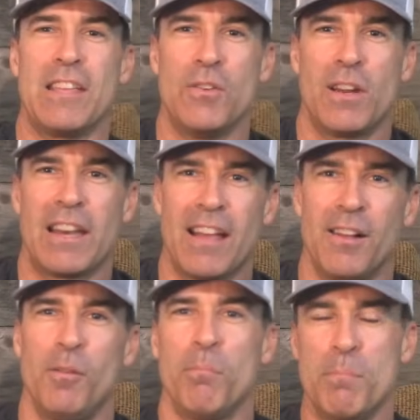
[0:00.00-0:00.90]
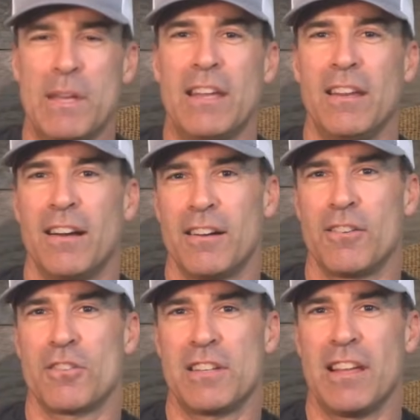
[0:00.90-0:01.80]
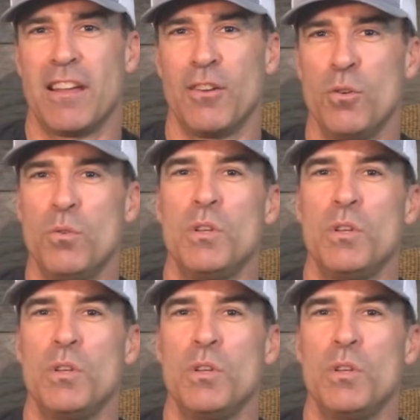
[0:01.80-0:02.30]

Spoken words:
can help me to understand who